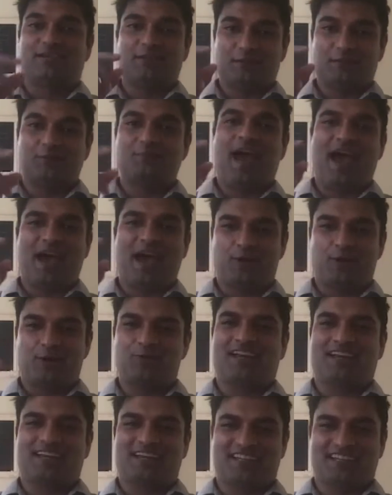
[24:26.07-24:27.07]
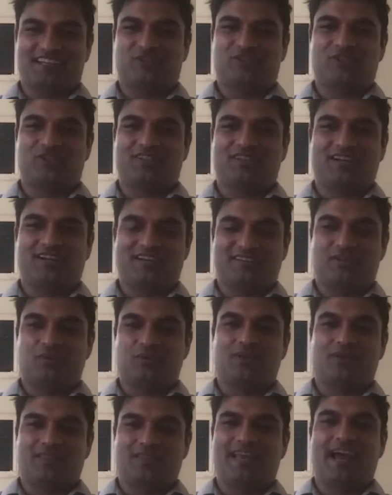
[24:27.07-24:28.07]
There's pattern recognition there as to
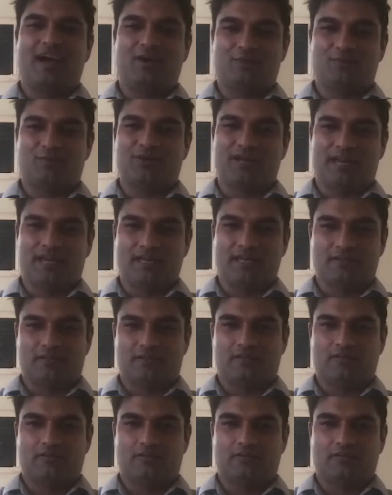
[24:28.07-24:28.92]
what the output is.